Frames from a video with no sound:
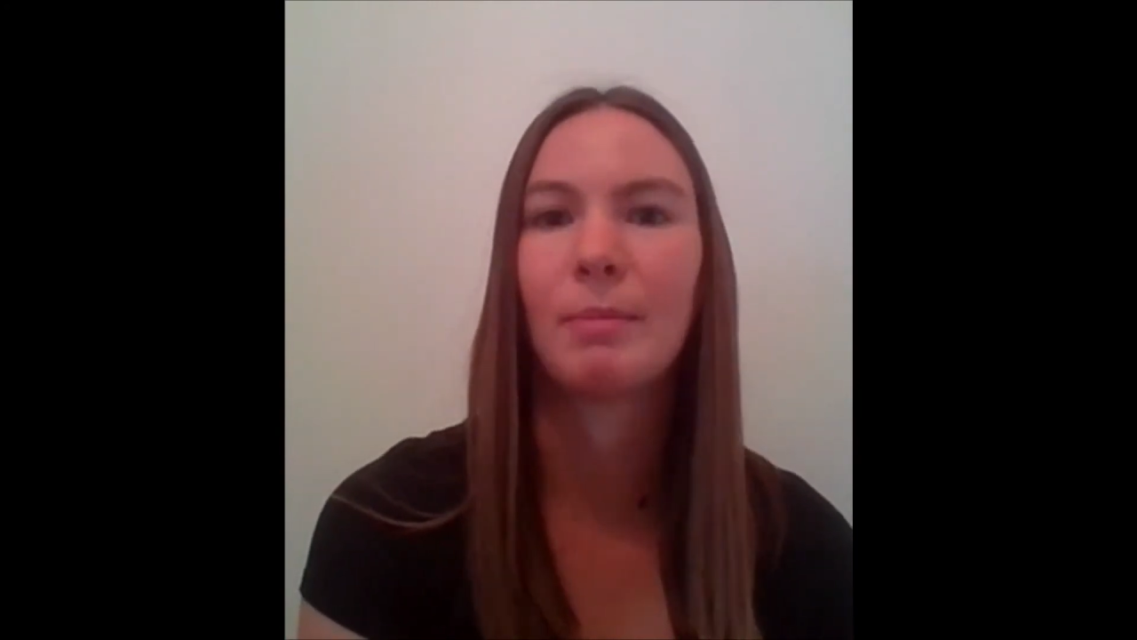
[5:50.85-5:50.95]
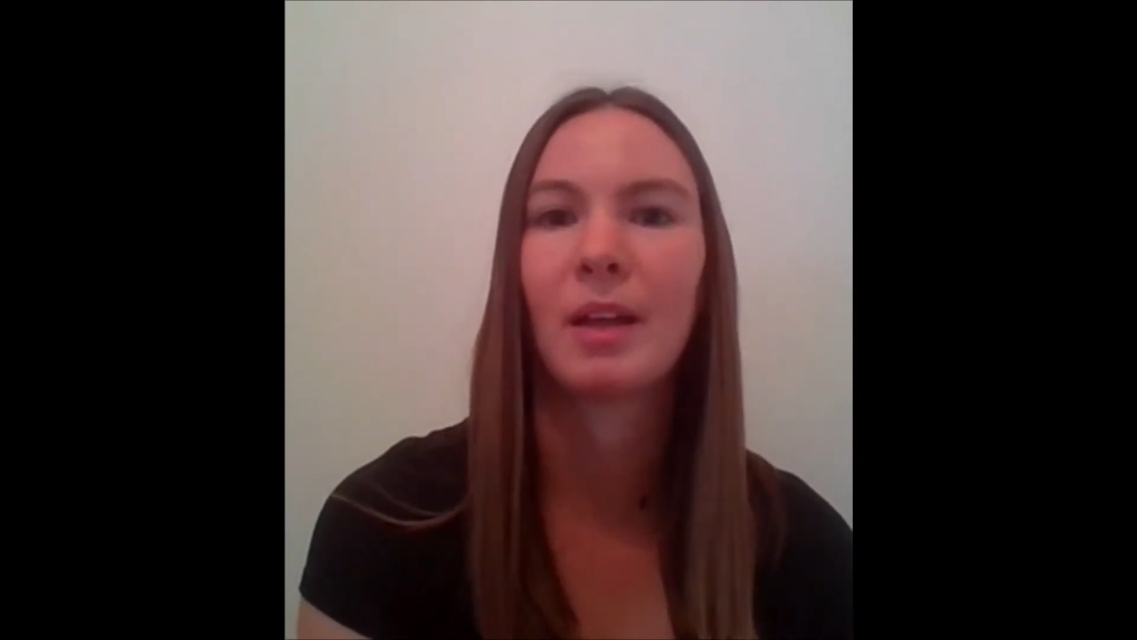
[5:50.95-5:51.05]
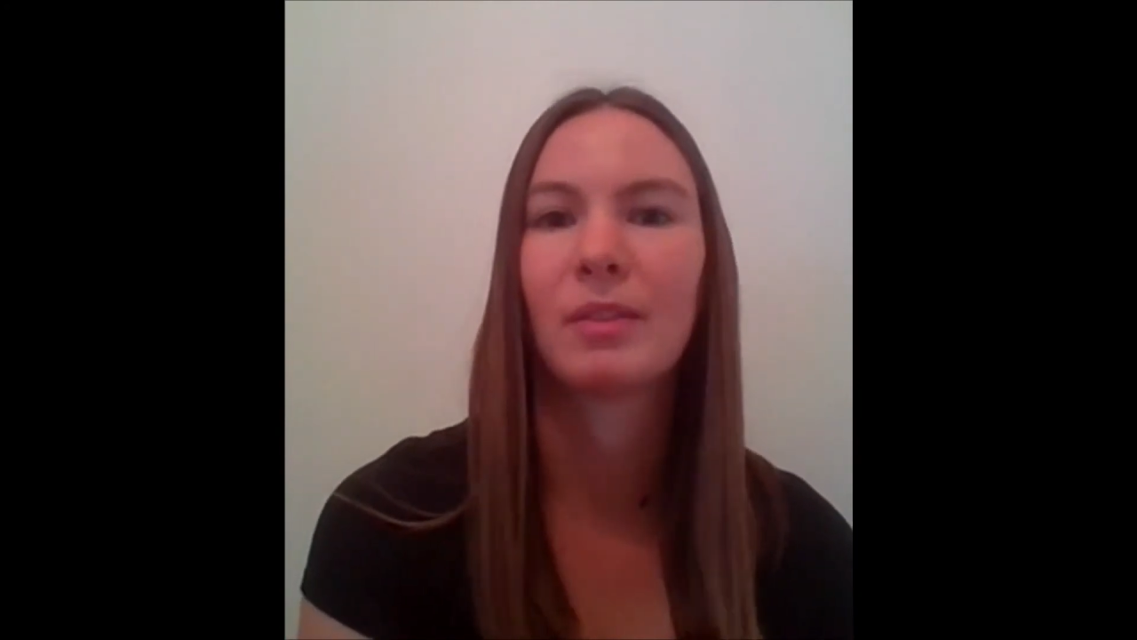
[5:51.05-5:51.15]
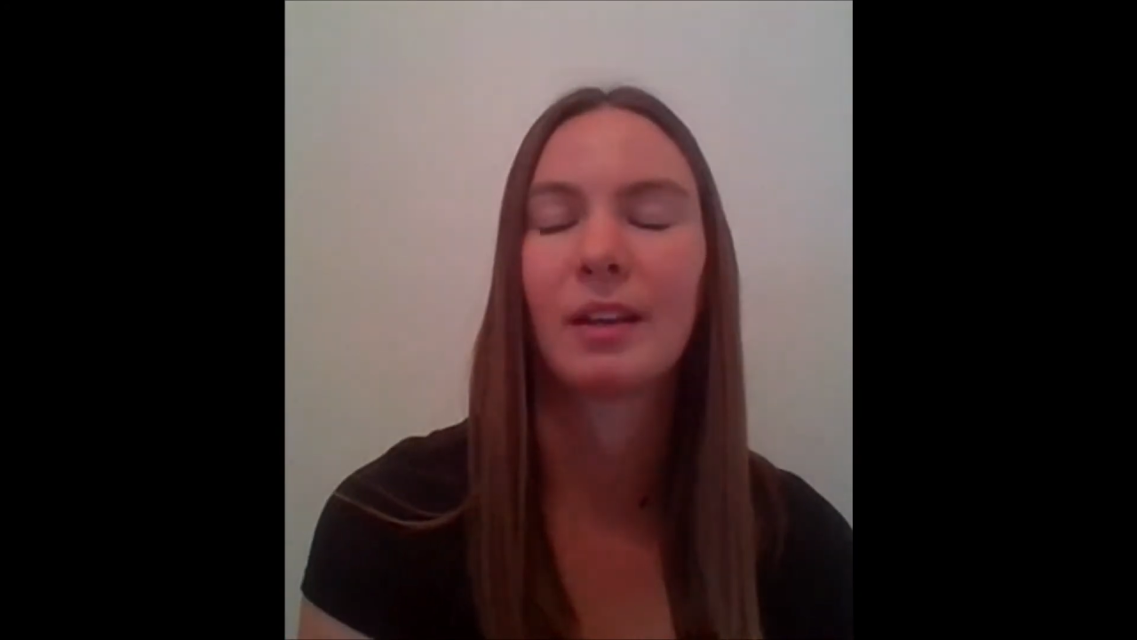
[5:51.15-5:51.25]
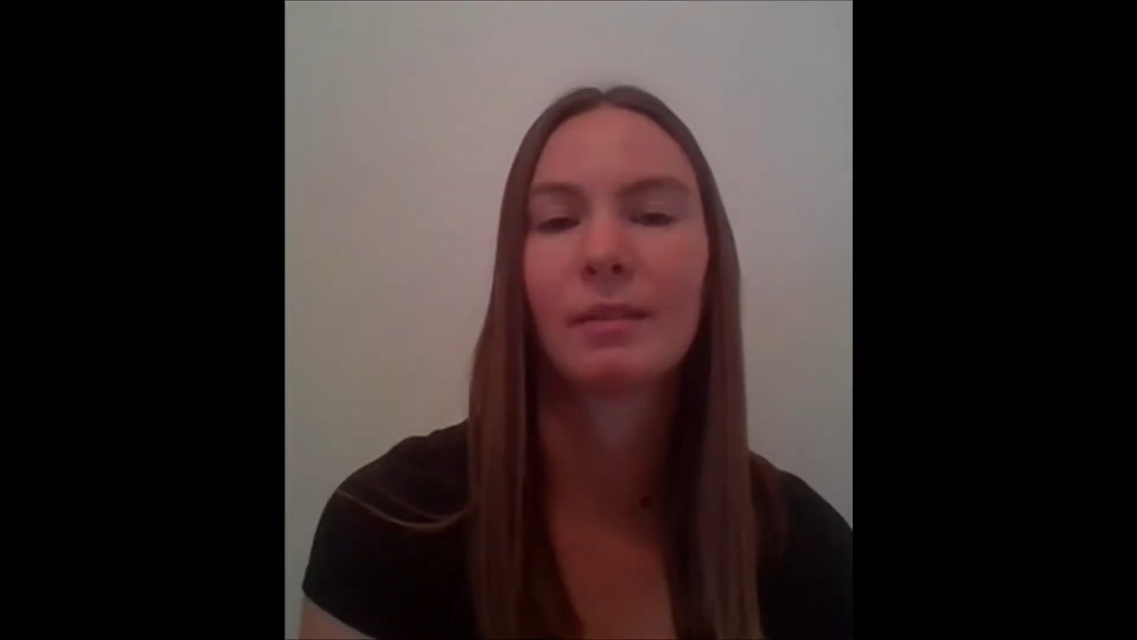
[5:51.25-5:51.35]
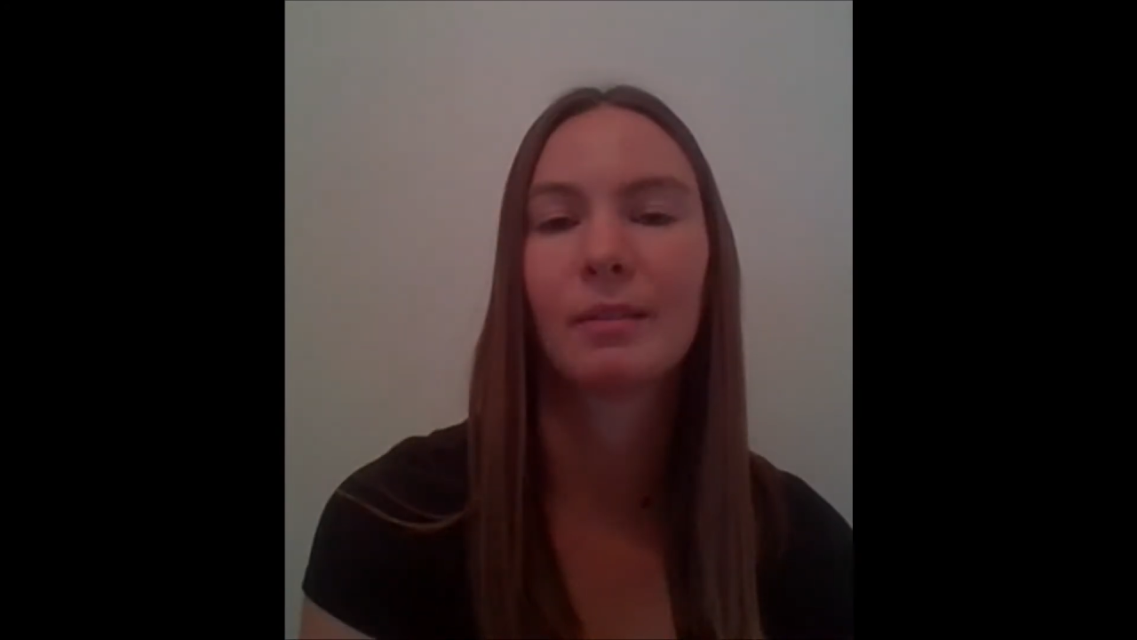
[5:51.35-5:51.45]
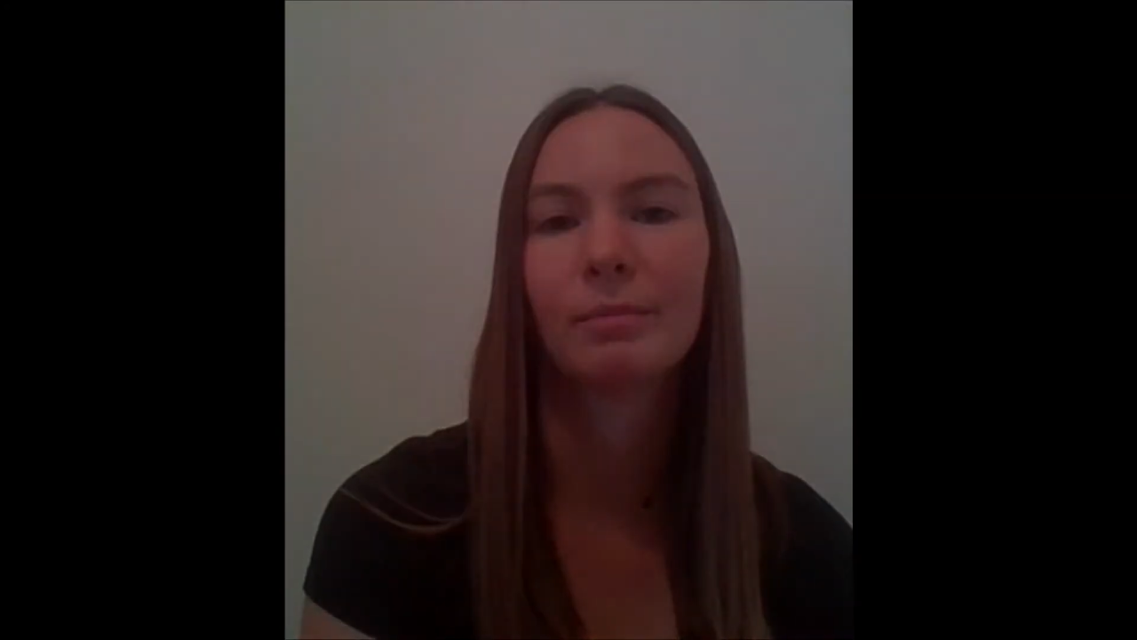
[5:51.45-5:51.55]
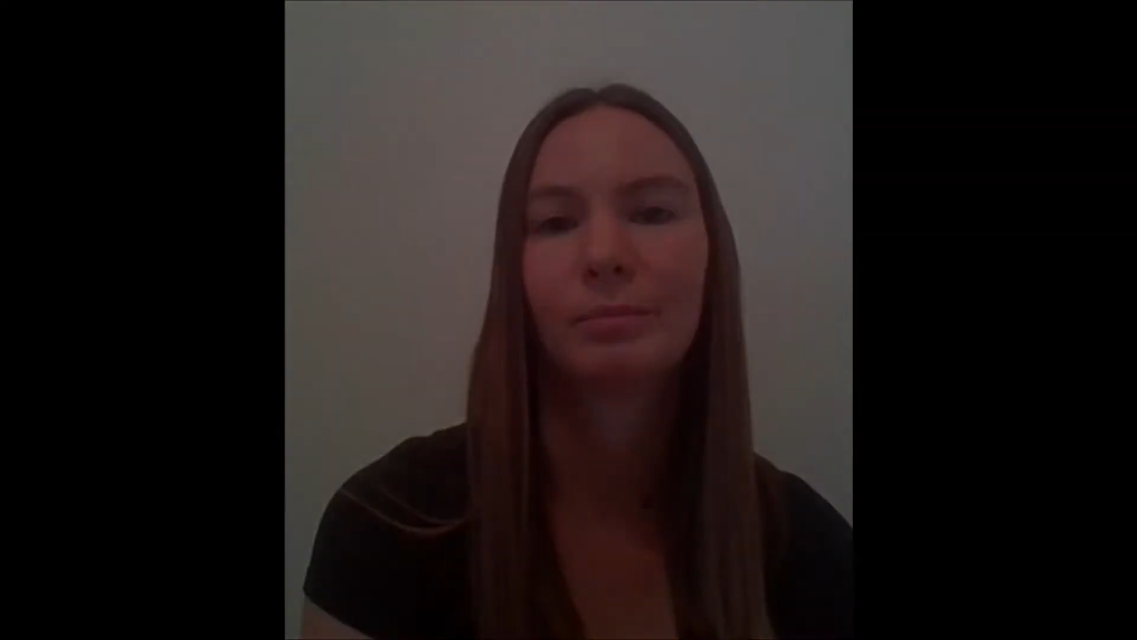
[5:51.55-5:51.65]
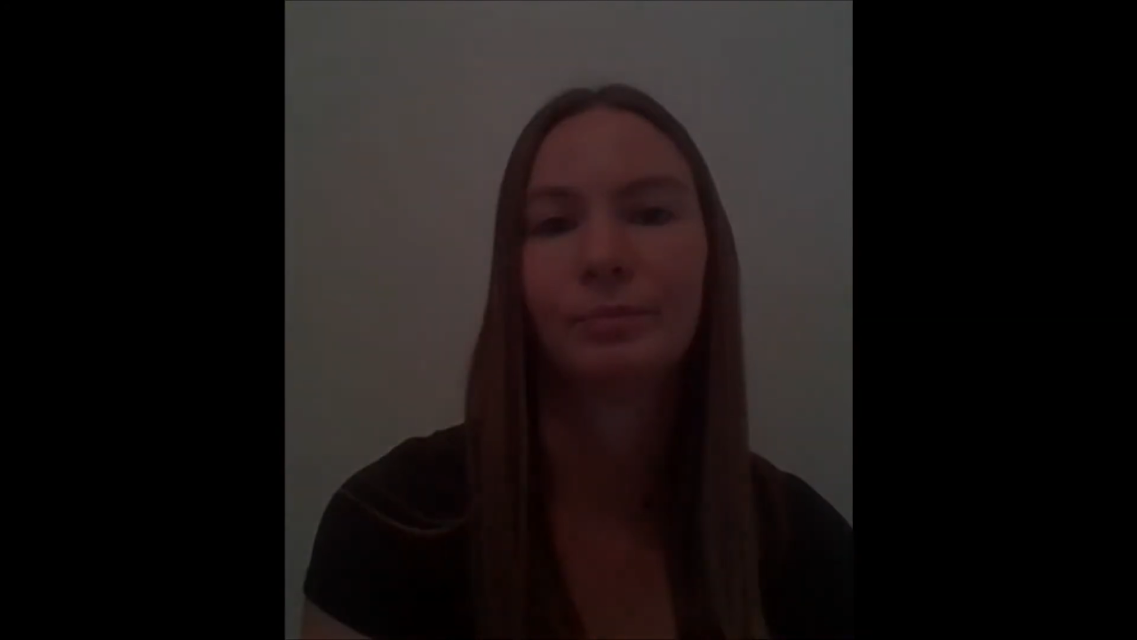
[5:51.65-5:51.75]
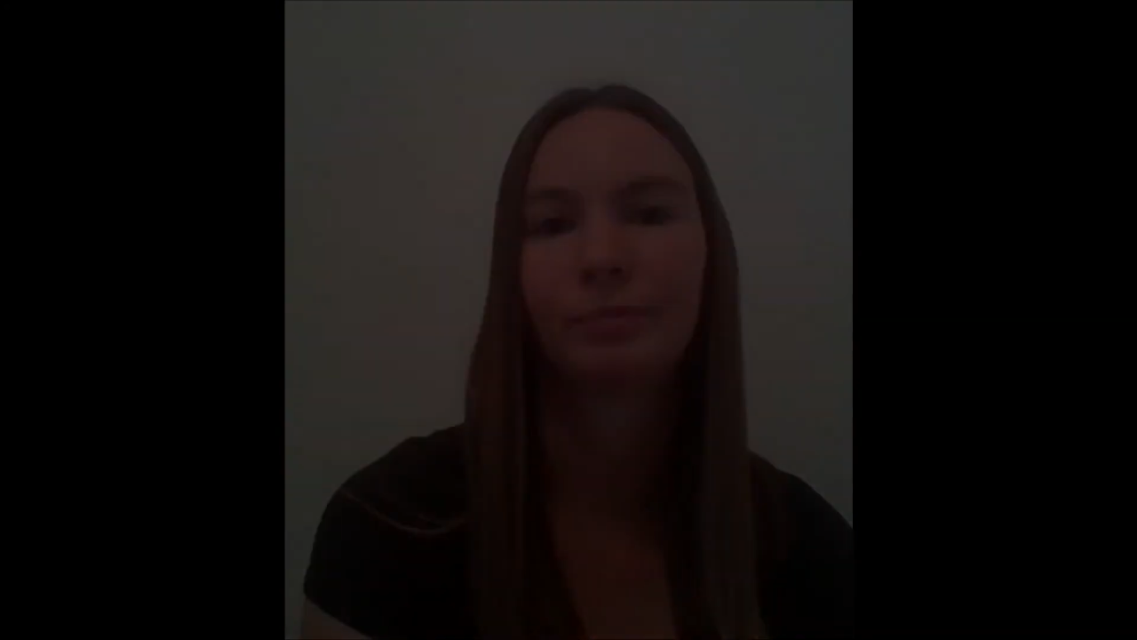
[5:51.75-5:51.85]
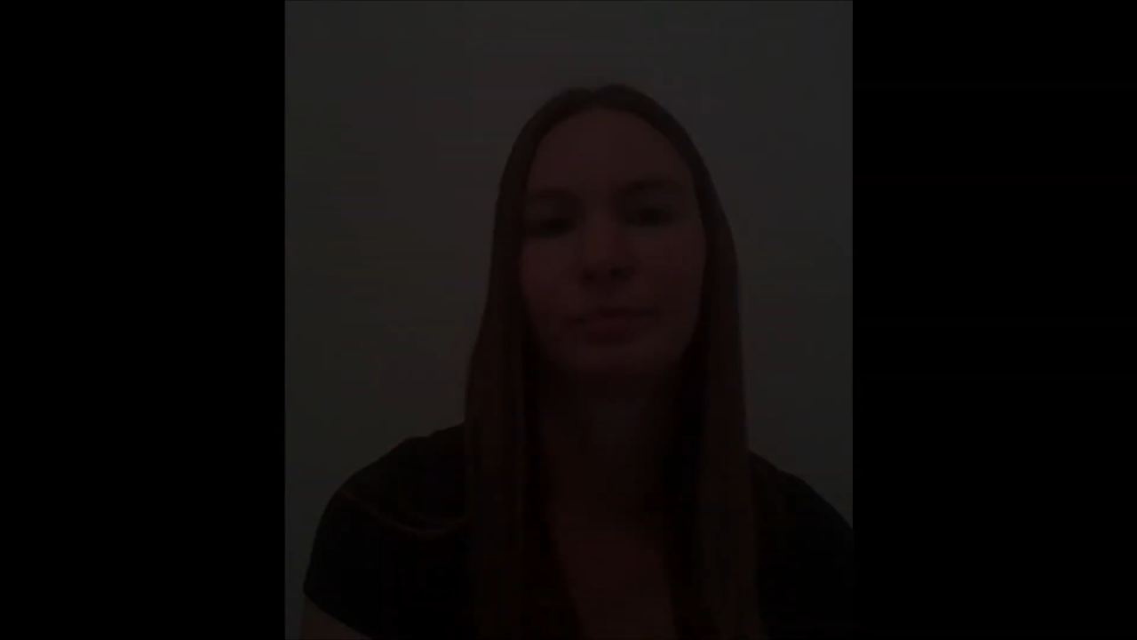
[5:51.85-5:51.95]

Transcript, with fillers: a bad thing.